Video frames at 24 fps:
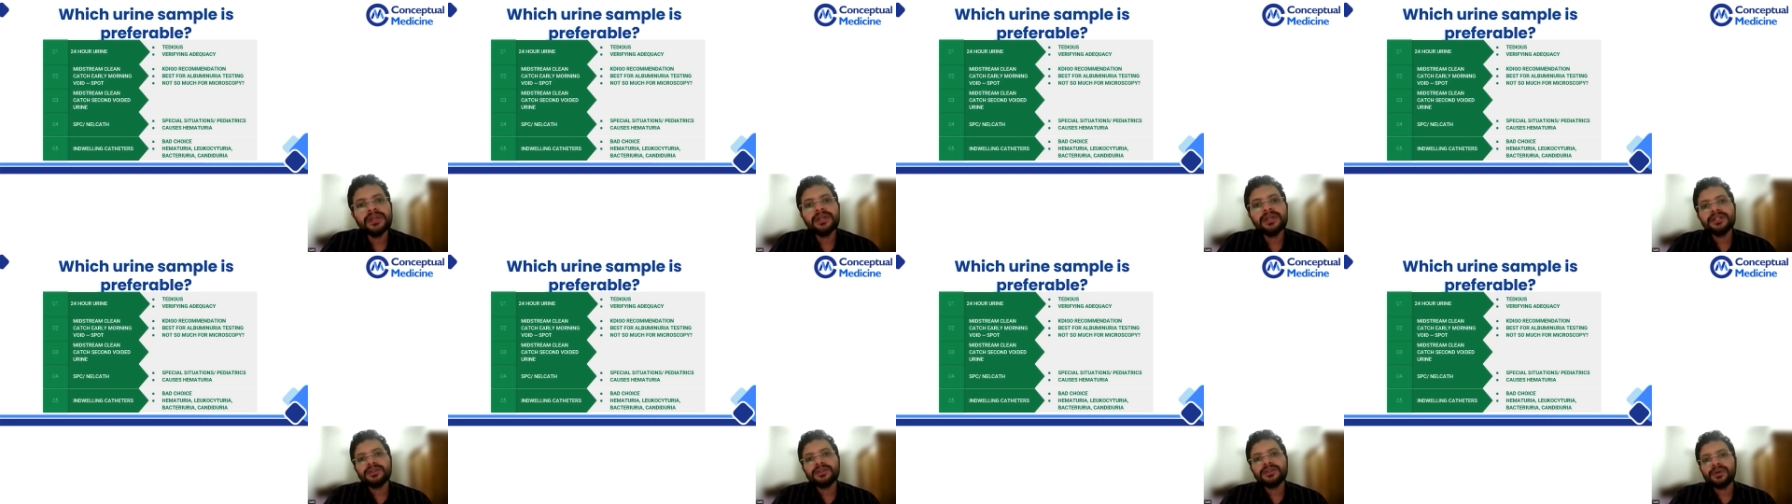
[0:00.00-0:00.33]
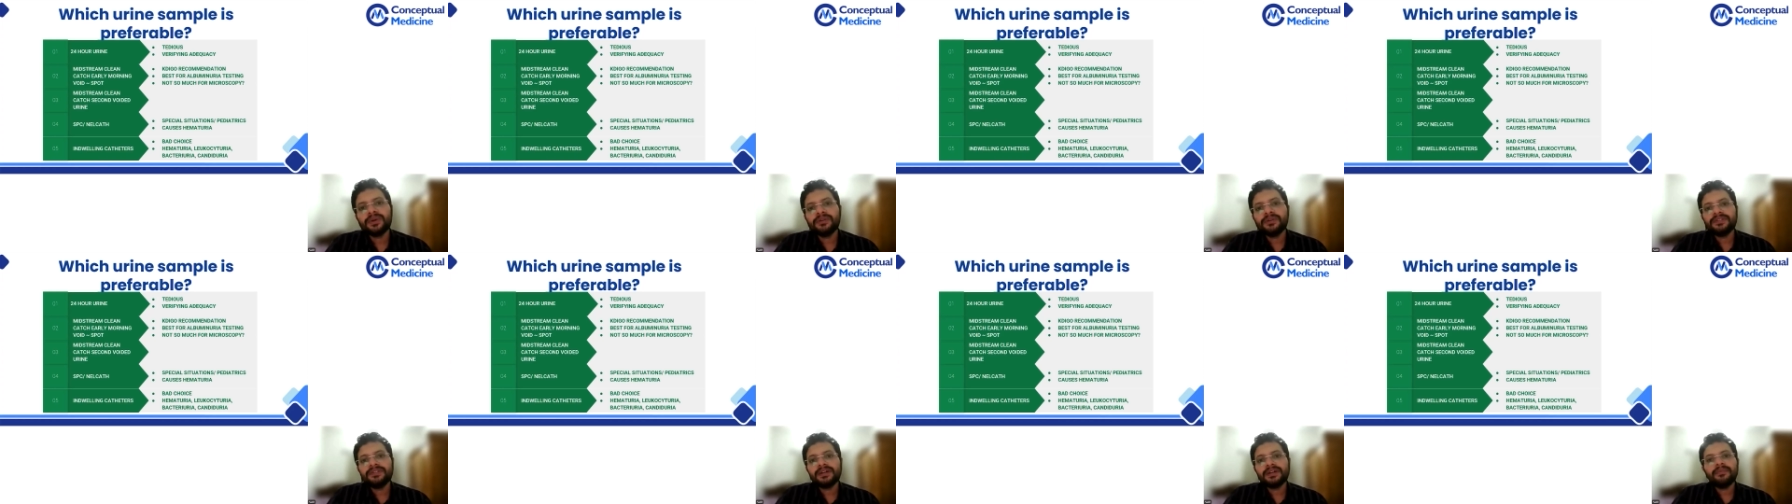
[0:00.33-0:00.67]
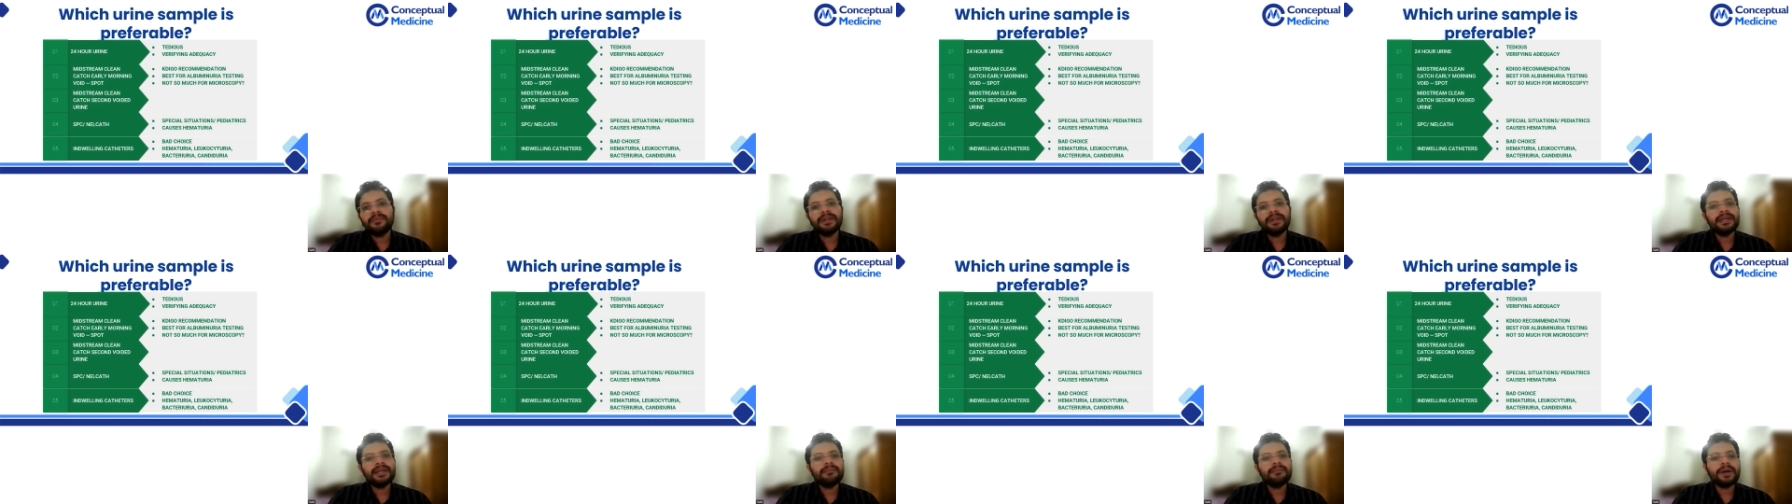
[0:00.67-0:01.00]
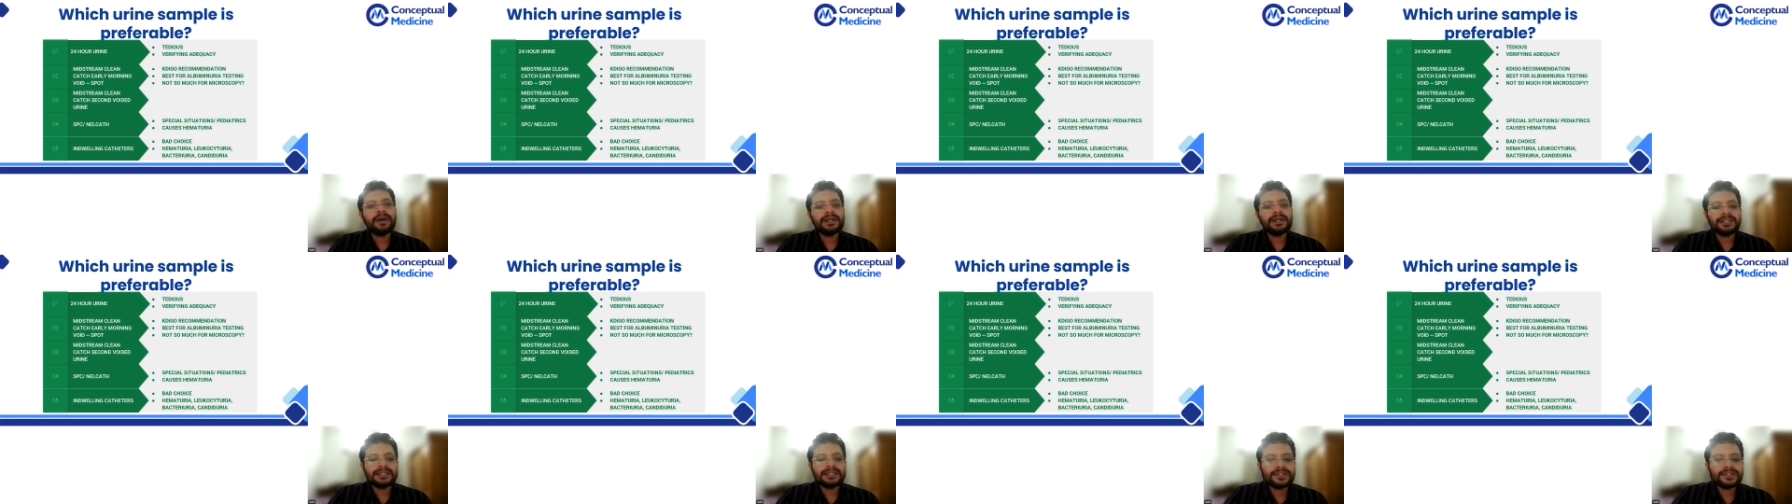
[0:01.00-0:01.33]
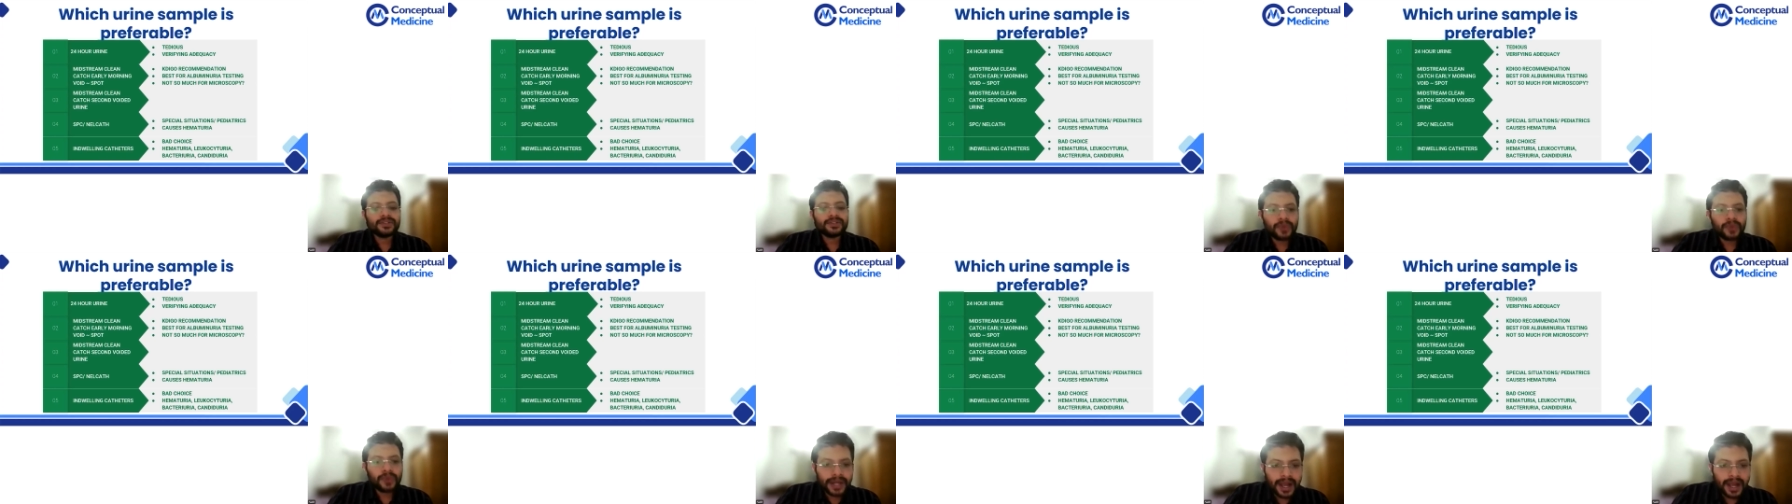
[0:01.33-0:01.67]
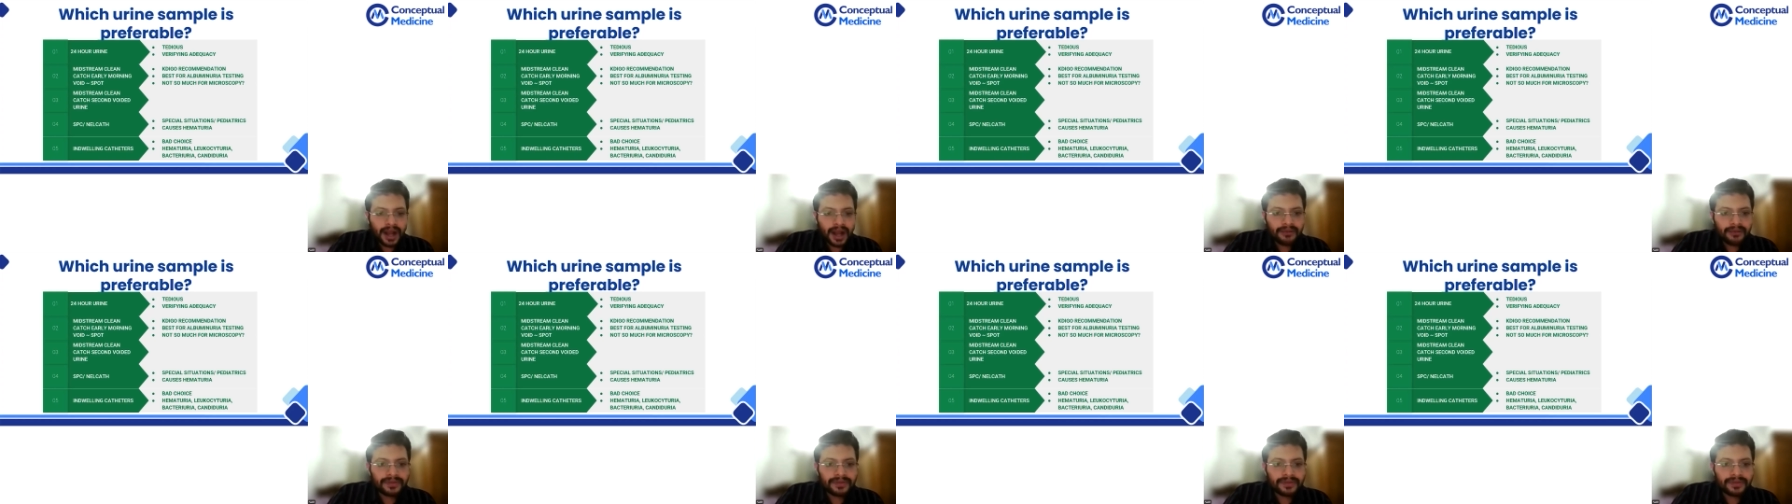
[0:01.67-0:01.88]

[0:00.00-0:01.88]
So if somebody passes 2.5